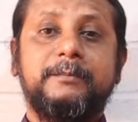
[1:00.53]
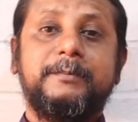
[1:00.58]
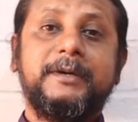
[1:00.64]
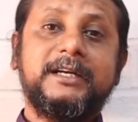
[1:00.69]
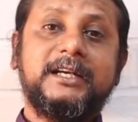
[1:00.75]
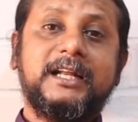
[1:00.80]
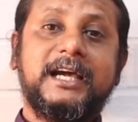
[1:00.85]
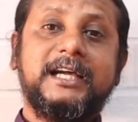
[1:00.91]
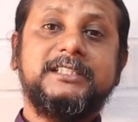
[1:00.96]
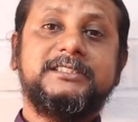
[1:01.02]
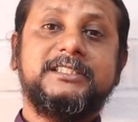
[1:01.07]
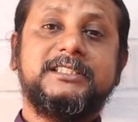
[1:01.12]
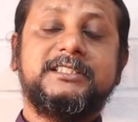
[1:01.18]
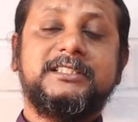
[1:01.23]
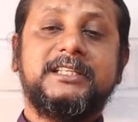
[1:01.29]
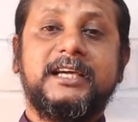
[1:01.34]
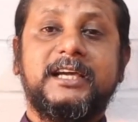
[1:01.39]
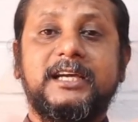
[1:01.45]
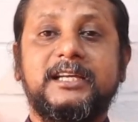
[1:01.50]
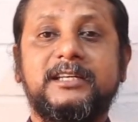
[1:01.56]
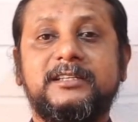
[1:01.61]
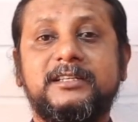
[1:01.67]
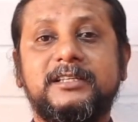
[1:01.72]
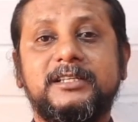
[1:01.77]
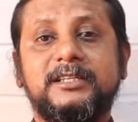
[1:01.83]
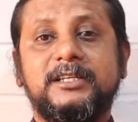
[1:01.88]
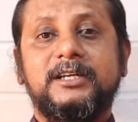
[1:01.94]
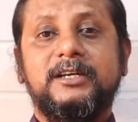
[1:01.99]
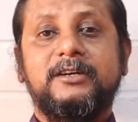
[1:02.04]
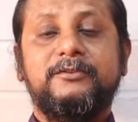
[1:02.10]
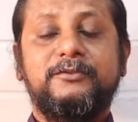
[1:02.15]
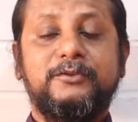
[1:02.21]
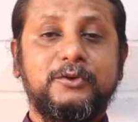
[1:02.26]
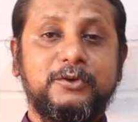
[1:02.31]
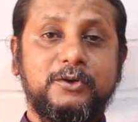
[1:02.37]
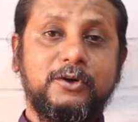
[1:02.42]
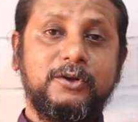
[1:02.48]
but I just had
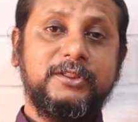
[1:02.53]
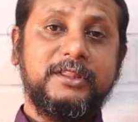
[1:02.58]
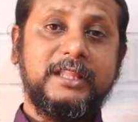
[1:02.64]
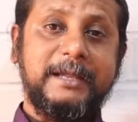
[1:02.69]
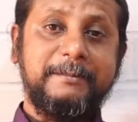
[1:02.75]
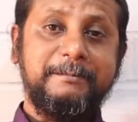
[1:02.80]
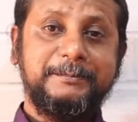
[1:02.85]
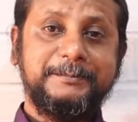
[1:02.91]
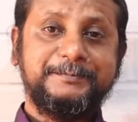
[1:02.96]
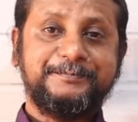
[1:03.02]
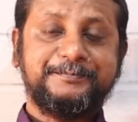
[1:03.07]
forgone them.